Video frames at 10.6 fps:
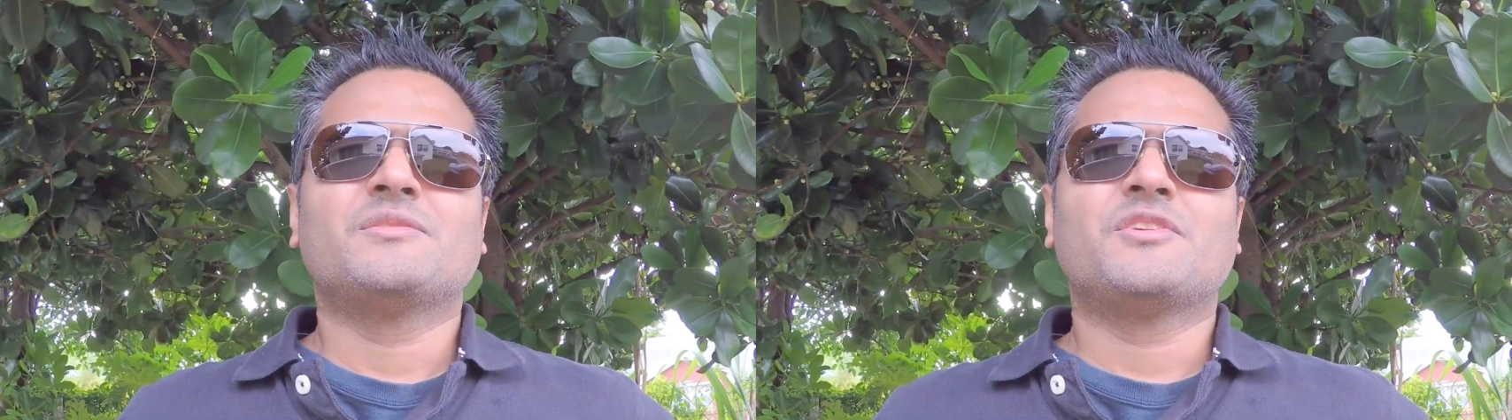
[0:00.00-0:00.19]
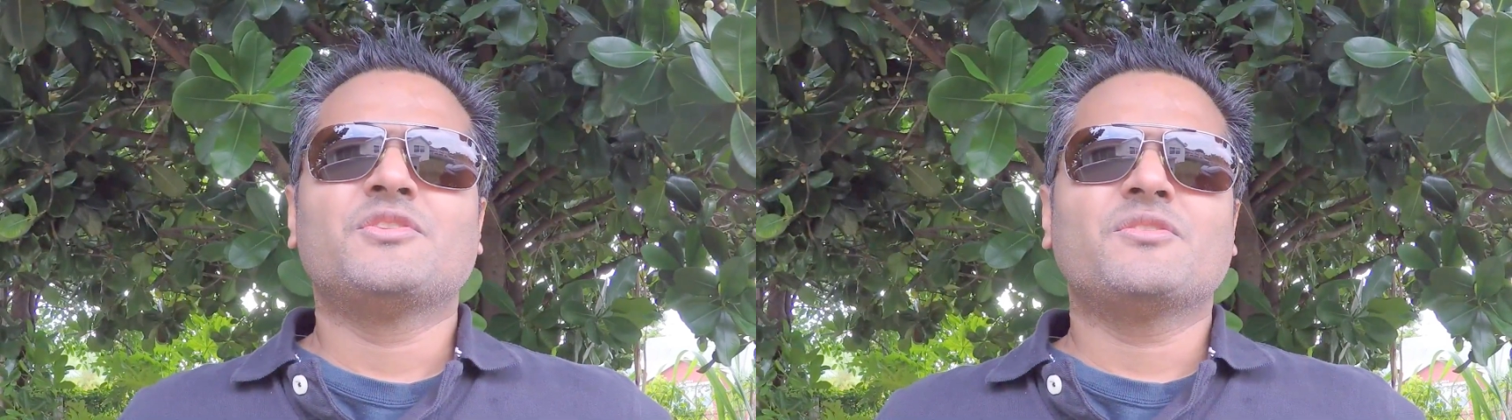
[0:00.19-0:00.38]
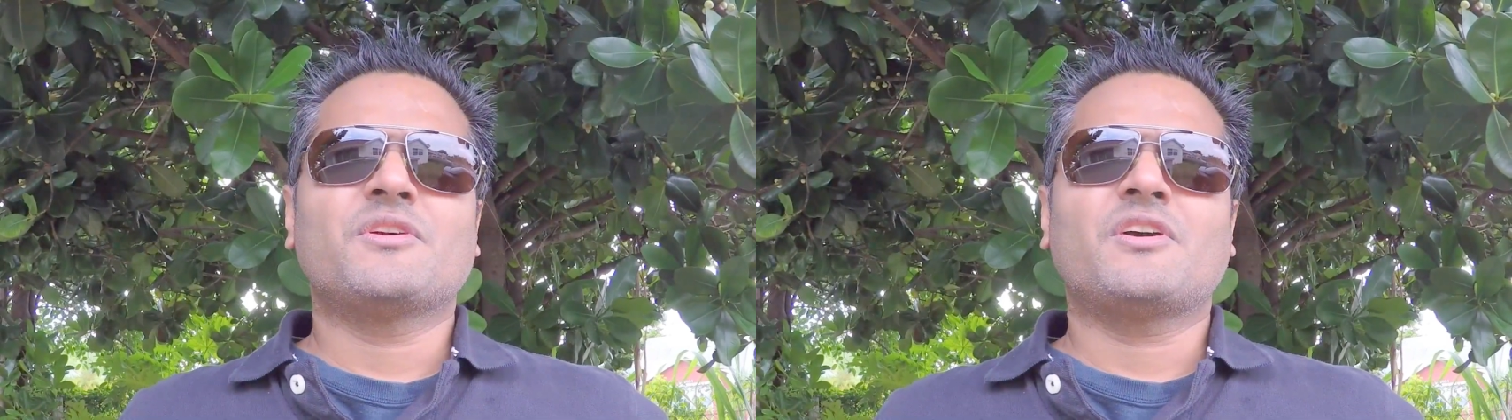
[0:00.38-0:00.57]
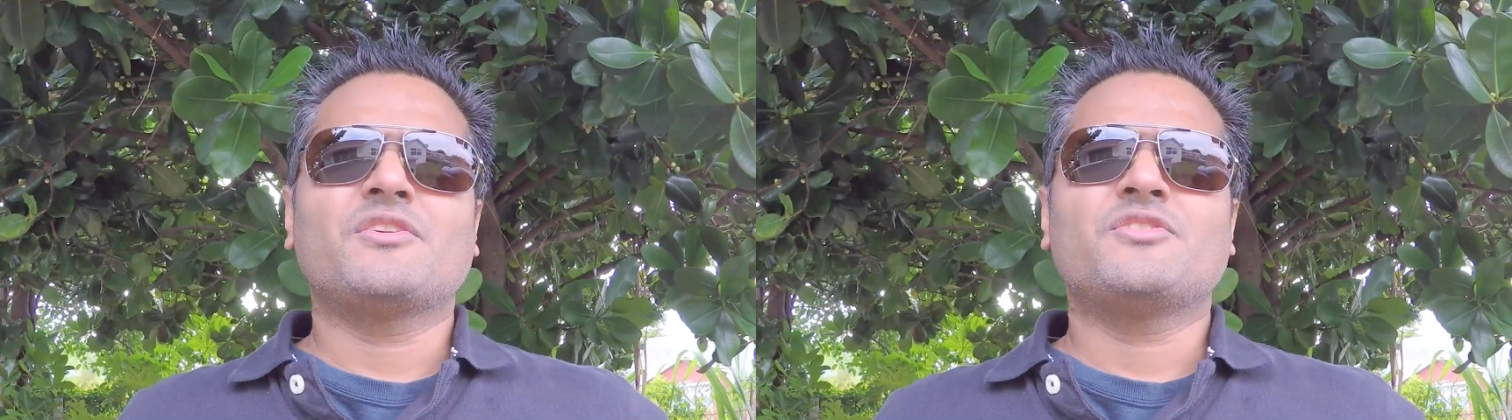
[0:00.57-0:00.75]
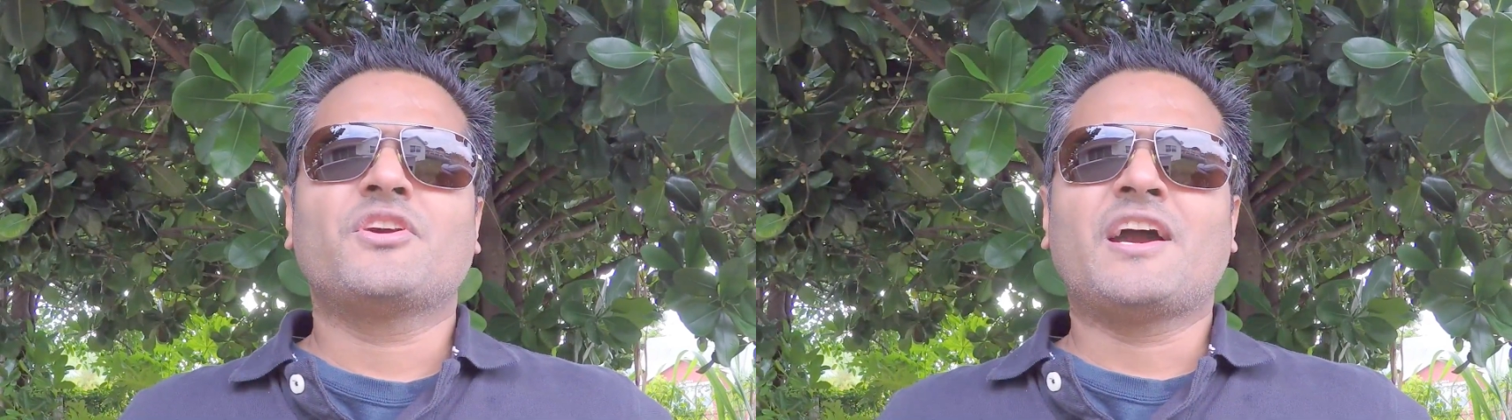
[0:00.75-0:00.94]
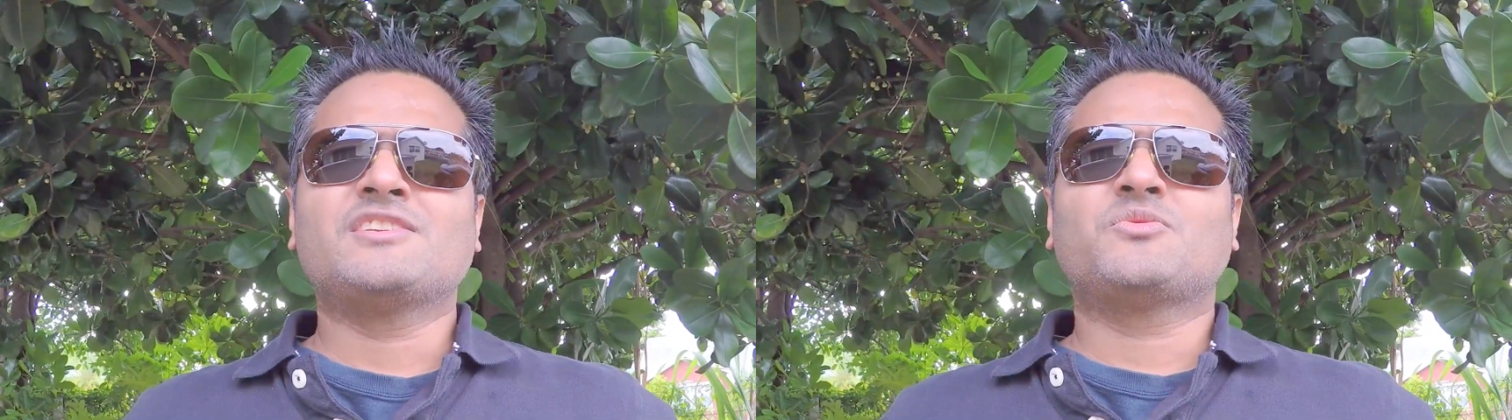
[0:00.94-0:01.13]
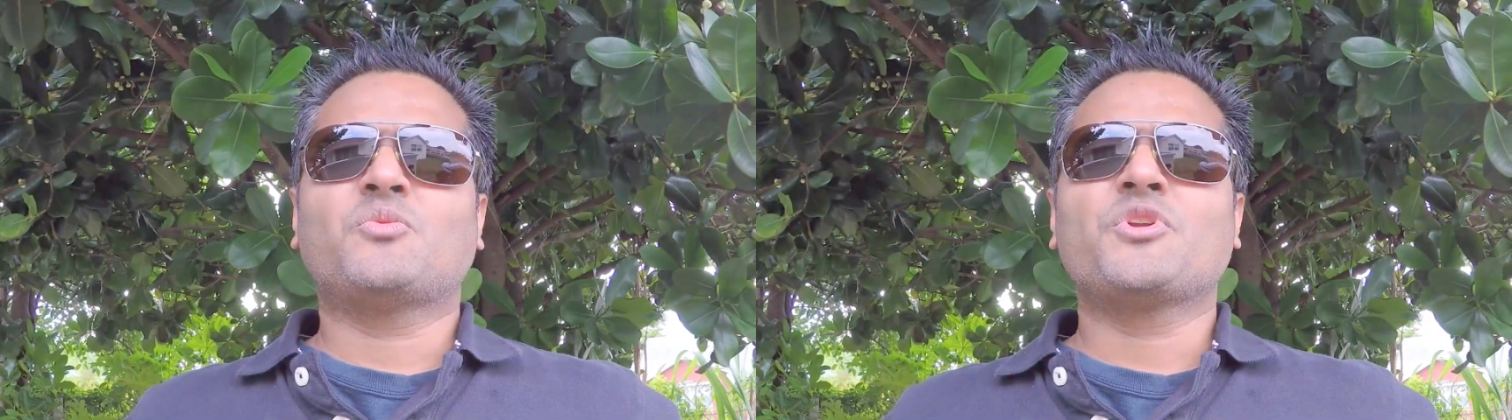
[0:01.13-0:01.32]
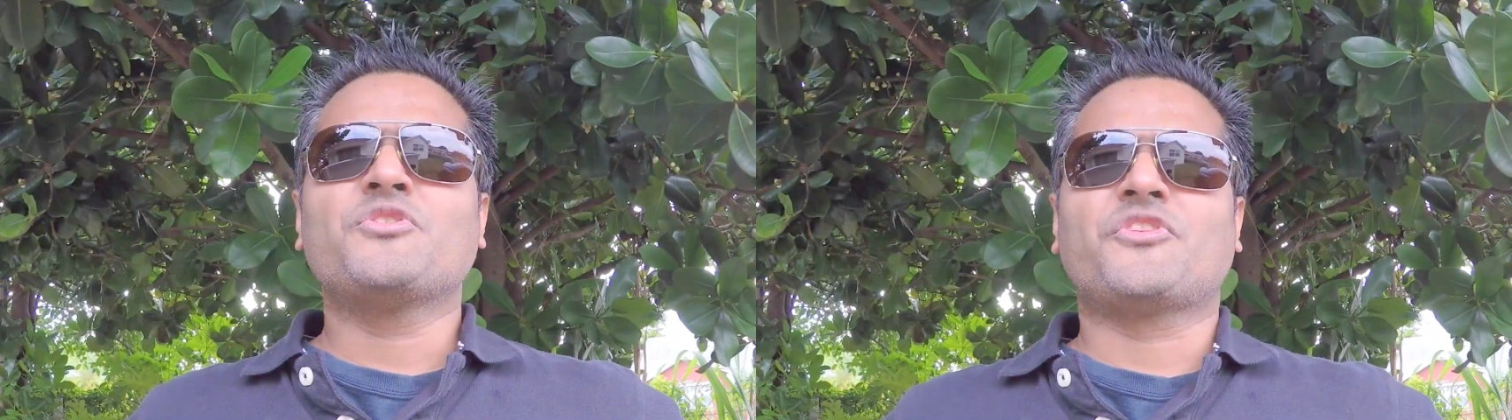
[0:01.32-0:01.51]
Do you guys,
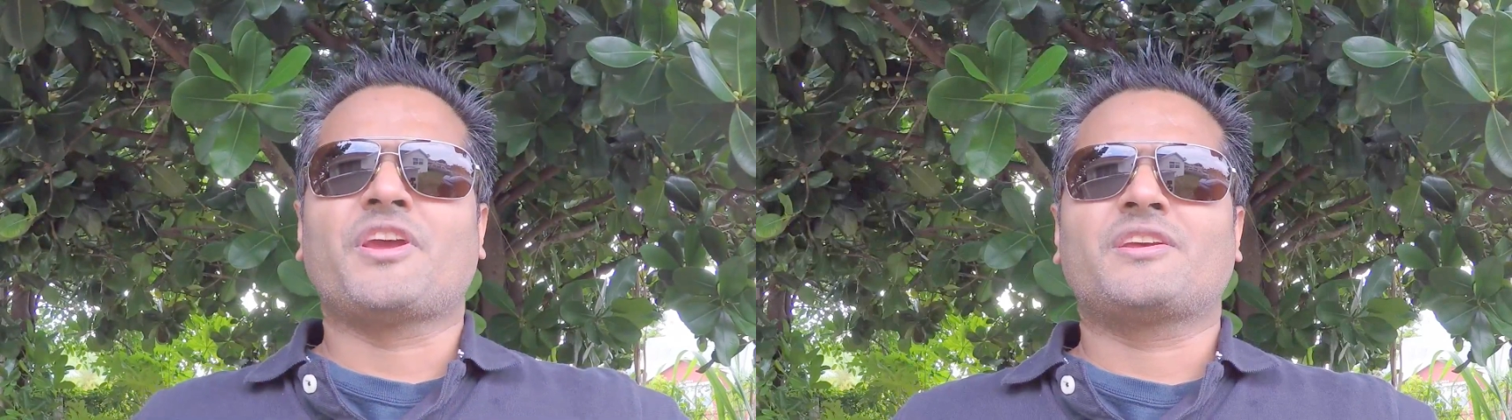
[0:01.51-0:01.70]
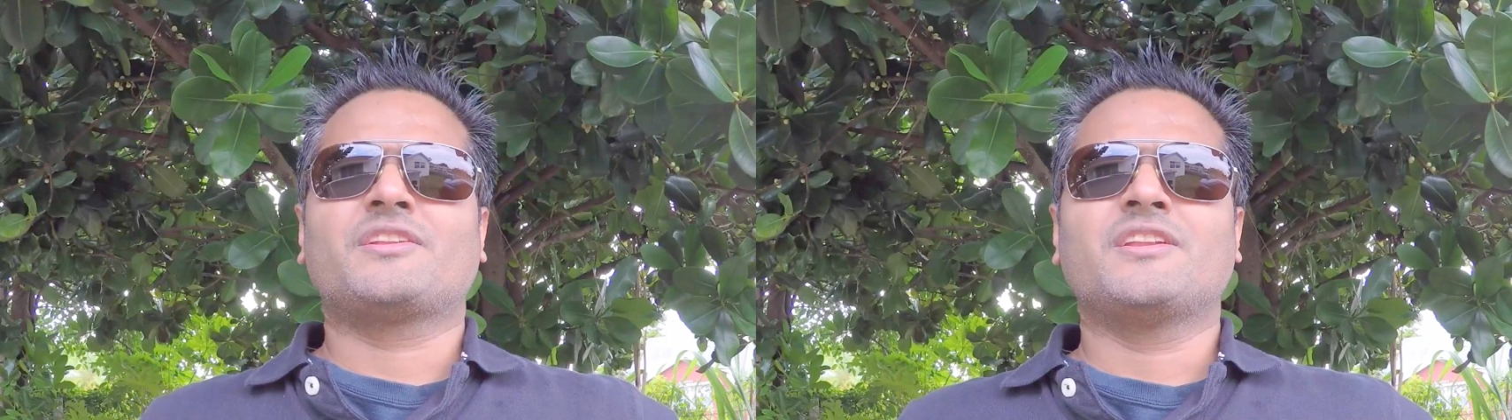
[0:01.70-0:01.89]
what do you think?